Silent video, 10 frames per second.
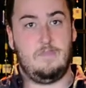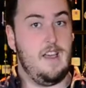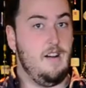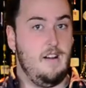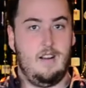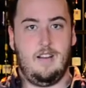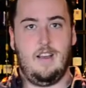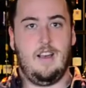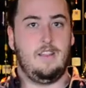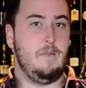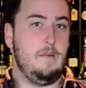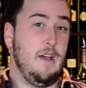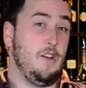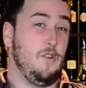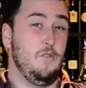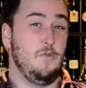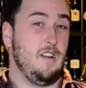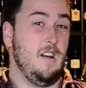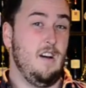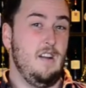They are. They're made by Kuhn
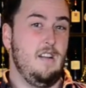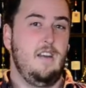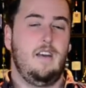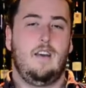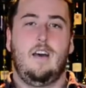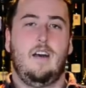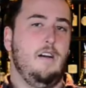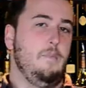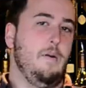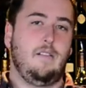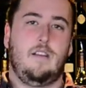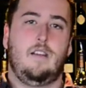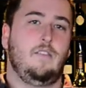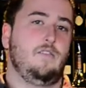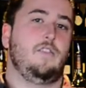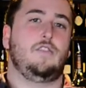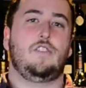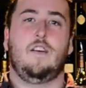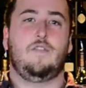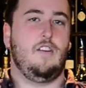Rikon. Our bartenders, our
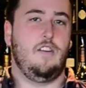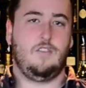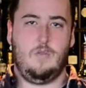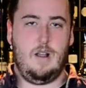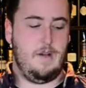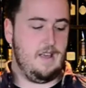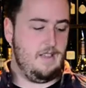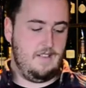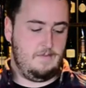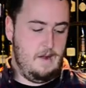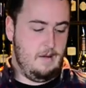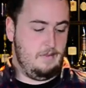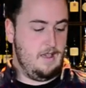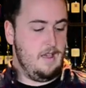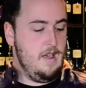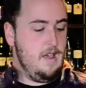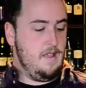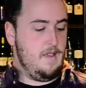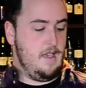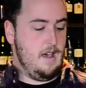chefs all swear by these. Probably
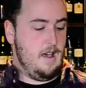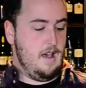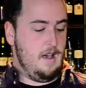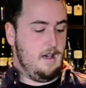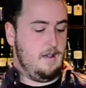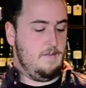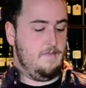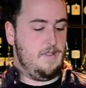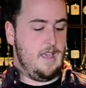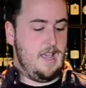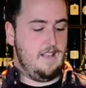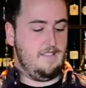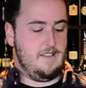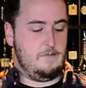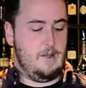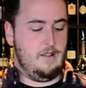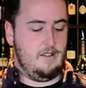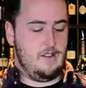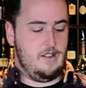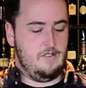the easiest
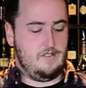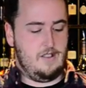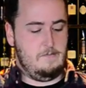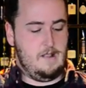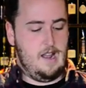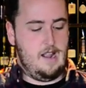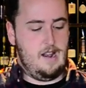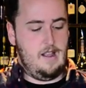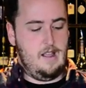peeler to use on the planet.